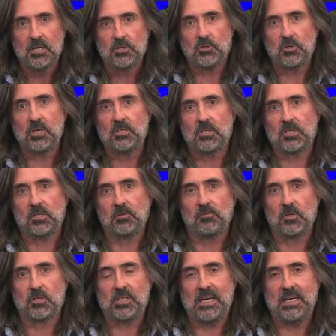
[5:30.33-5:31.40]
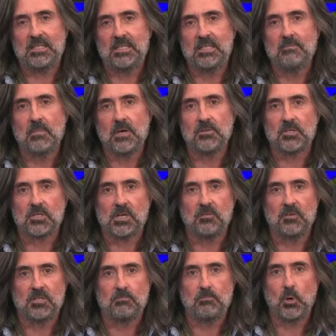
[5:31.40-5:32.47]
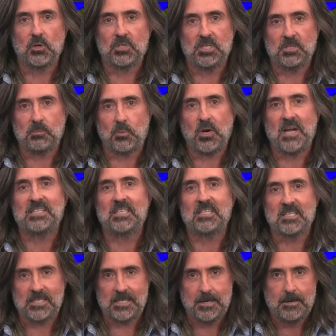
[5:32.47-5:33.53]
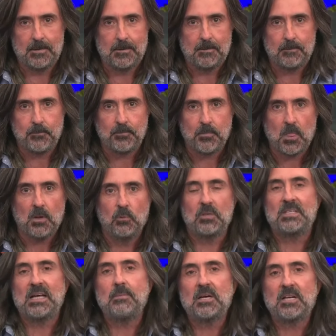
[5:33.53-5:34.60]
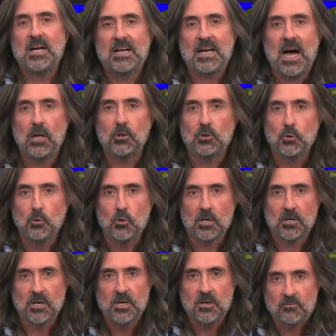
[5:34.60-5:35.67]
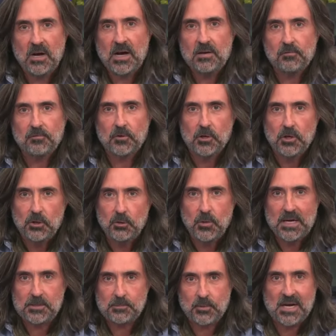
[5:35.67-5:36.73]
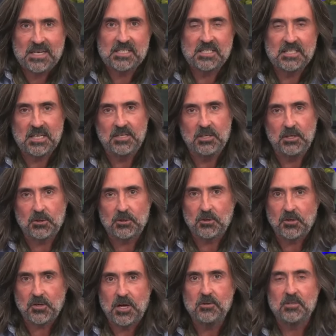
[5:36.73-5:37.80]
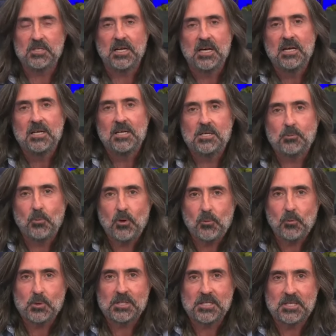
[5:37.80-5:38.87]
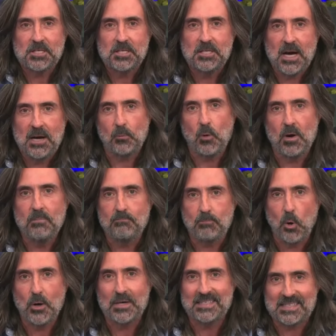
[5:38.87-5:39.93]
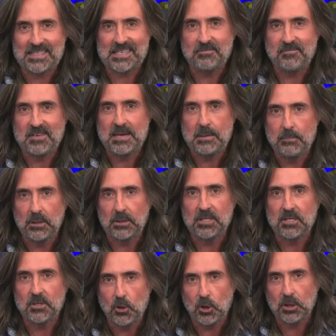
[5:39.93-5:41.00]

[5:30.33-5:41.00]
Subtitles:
during just the first 18 months of his boss's presidency. When Democrat Al Gore ran for US president in the year 2000, his worth was listed at $1.7 million.